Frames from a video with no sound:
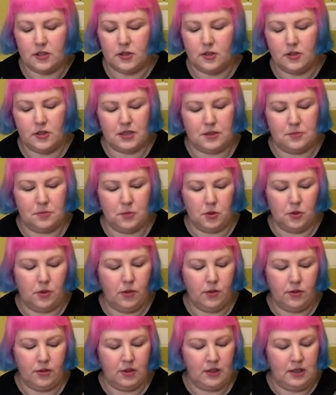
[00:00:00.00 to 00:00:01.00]
so
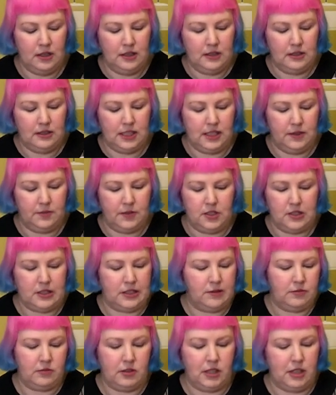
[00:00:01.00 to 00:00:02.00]
smooth. They just
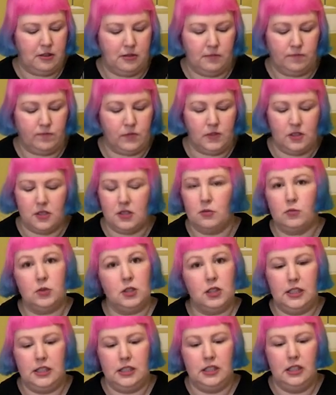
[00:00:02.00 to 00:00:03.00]
have, just a
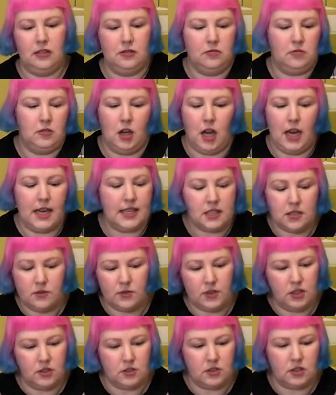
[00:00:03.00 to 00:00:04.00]
really nice
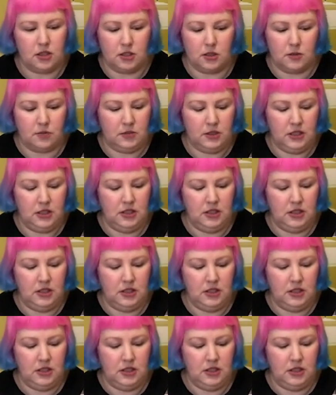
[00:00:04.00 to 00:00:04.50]
feel to them.